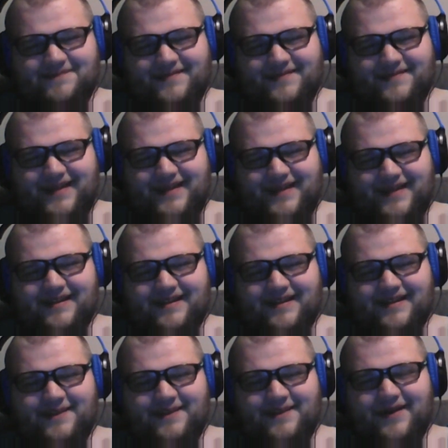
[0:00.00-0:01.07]
Then they play
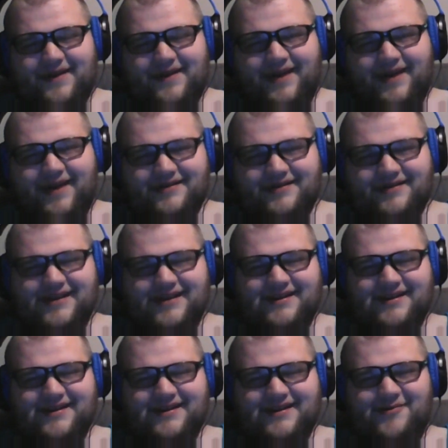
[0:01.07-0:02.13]
Ohio State and
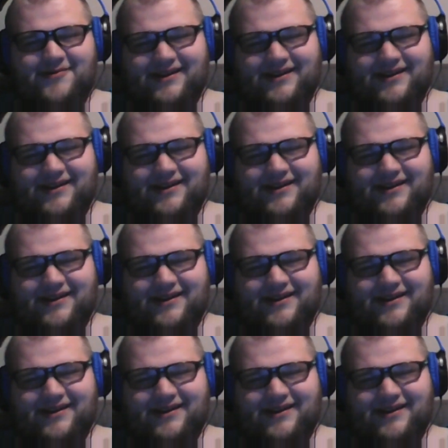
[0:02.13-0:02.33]
win.